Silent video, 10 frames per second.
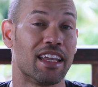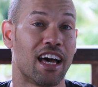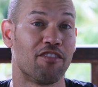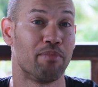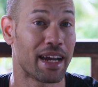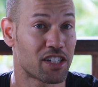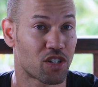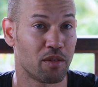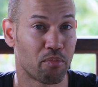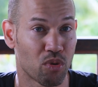have managed
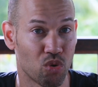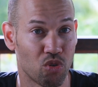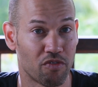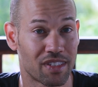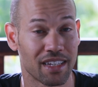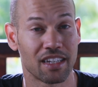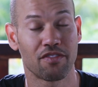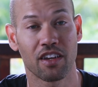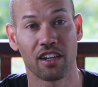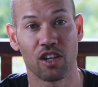to improve
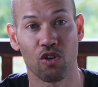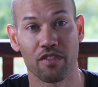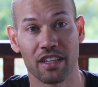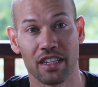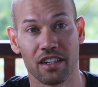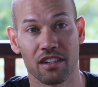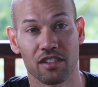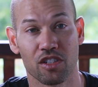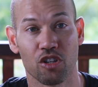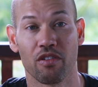significantly over the
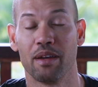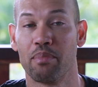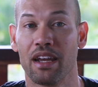years to great